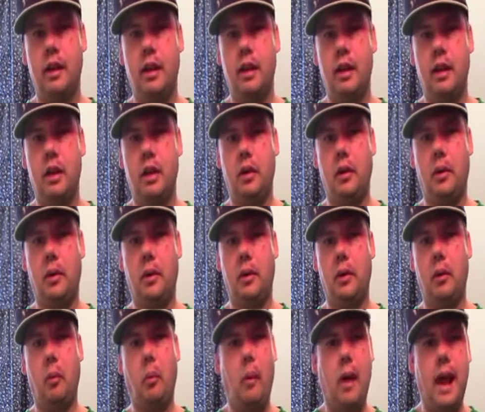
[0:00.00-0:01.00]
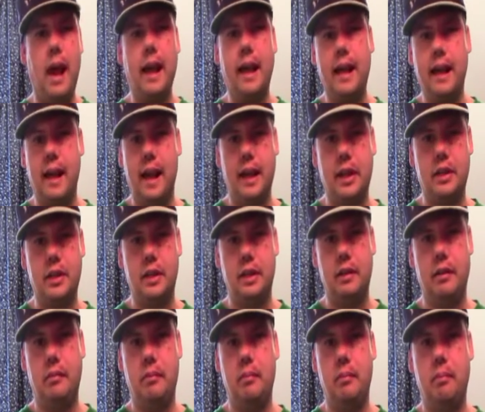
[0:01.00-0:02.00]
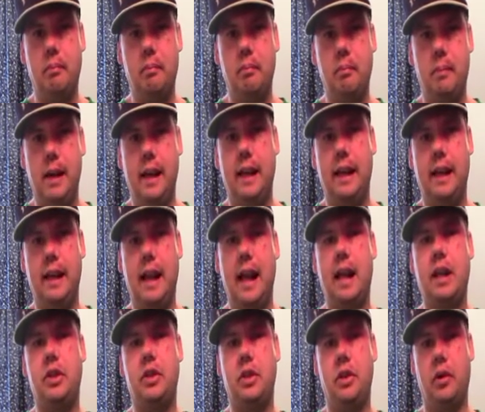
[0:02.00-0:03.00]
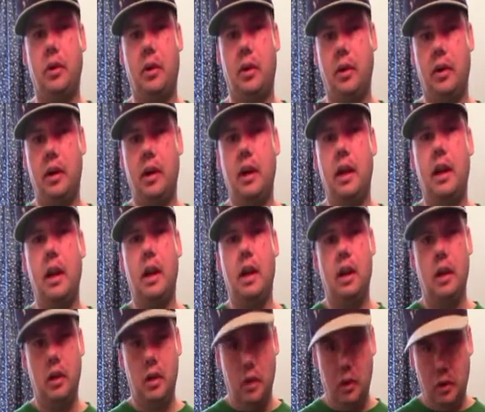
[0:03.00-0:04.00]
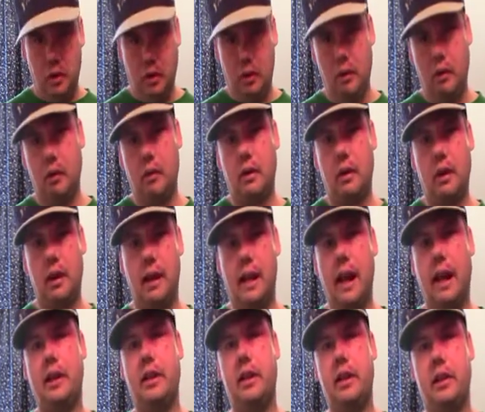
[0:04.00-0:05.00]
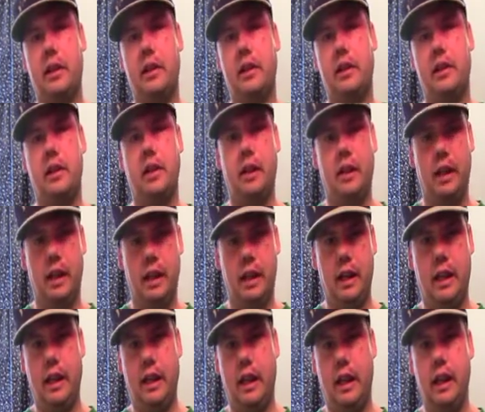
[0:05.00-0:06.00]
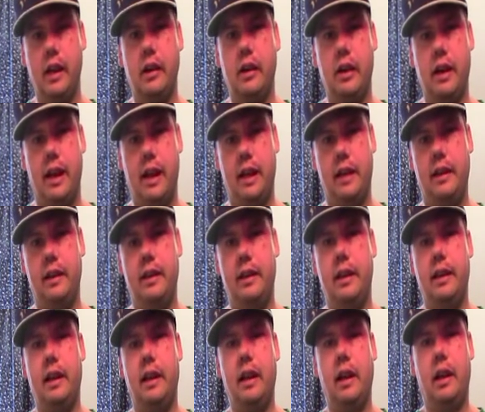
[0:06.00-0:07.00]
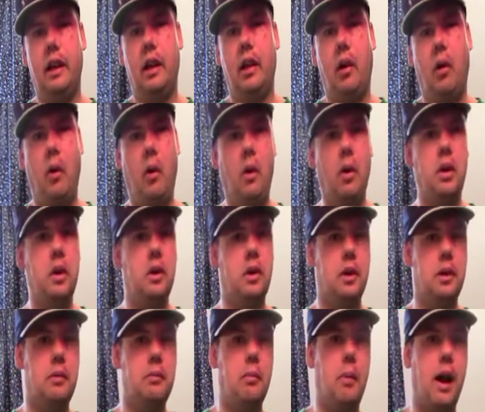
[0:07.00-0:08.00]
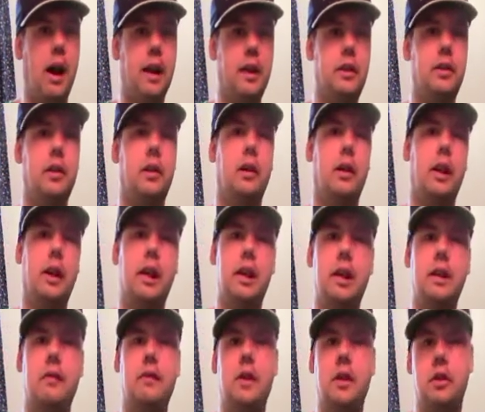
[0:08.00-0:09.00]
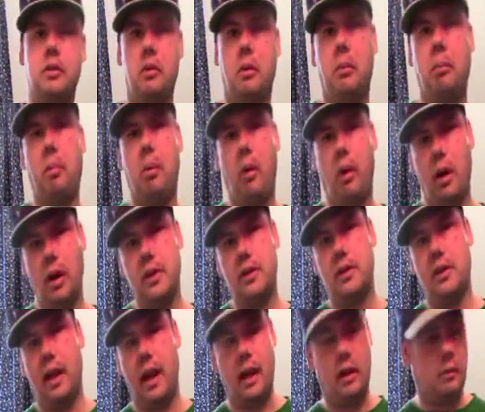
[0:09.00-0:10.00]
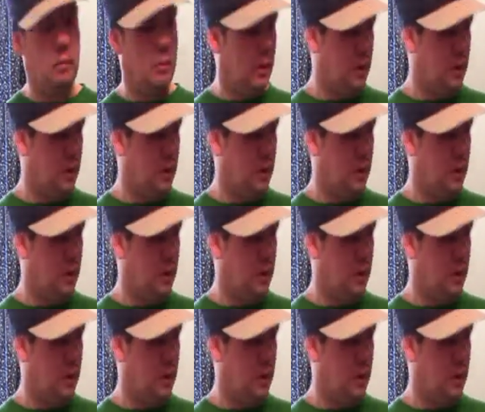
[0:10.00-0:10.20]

your WAN connection, meaning that's your connection to the internet. Or you can monitor individual ports, like where